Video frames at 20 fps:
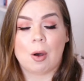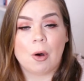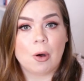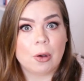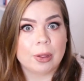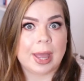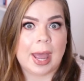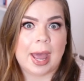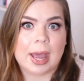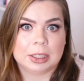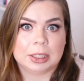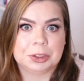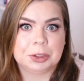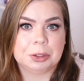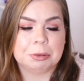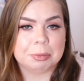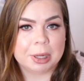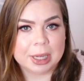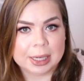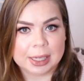all that
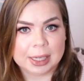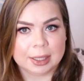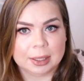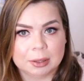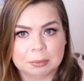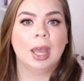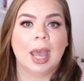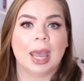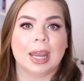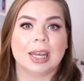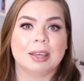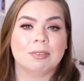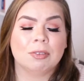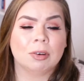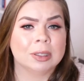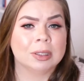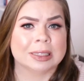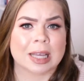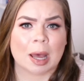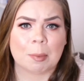extra money. And even
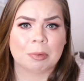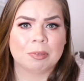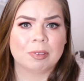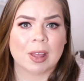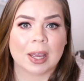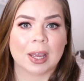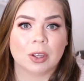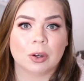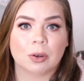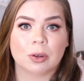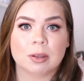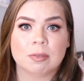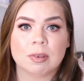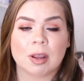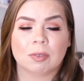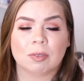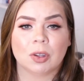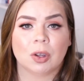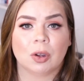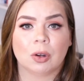on top of that, you don't even
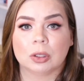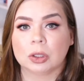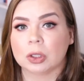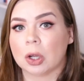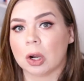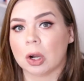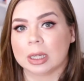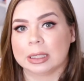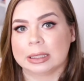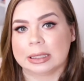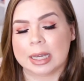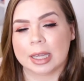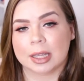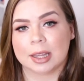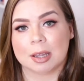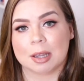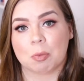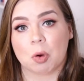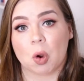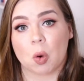have to go to Target to
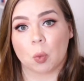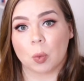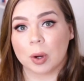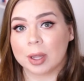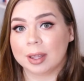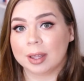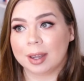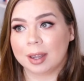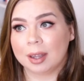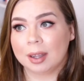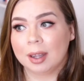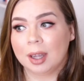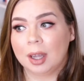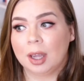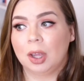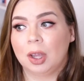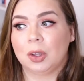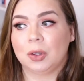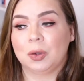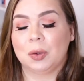get them. Really,
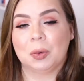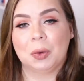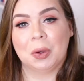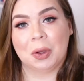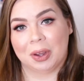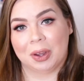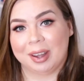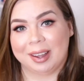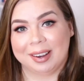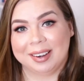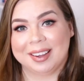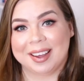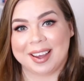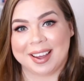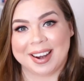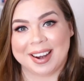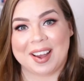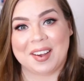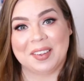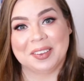you could
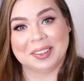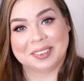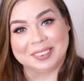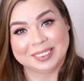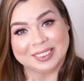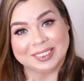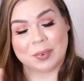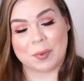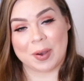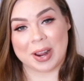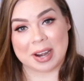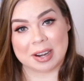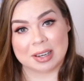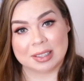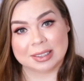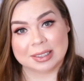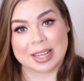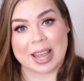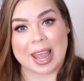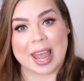cut out little
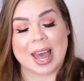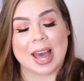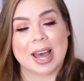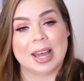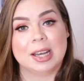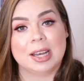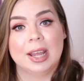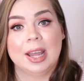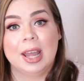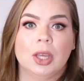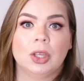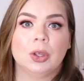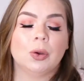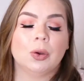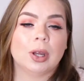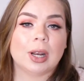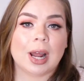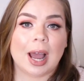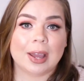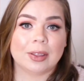squares and you
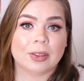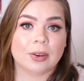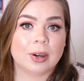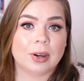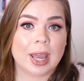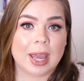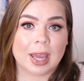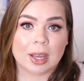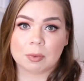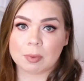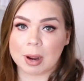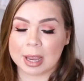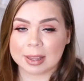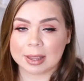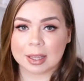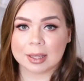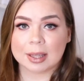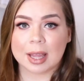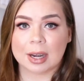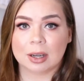could either
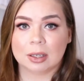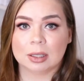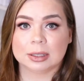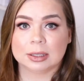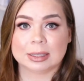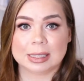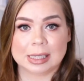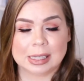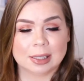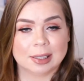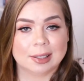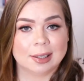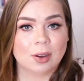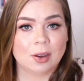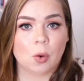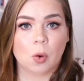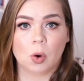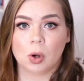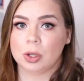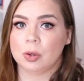handwrite the letters neatly,
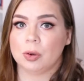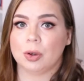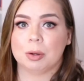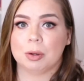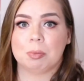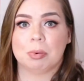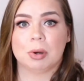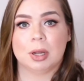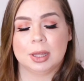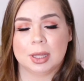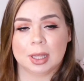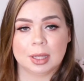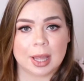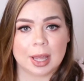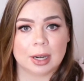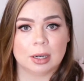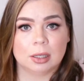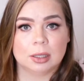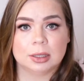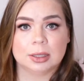or you could print the
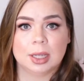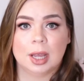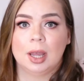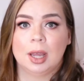letters